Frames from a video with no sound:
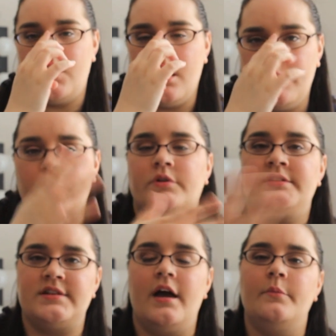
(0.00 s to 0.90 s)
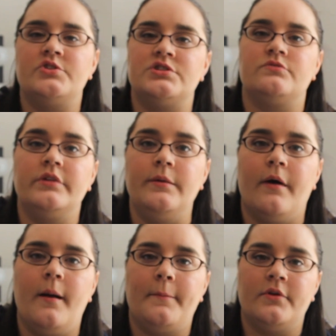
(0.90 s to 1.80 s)
chalkboard design which is really
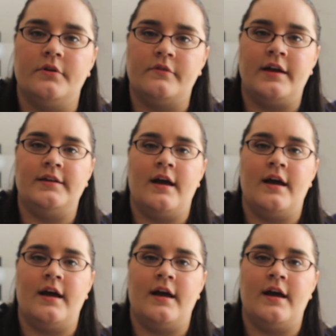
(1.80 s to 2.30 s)
popular right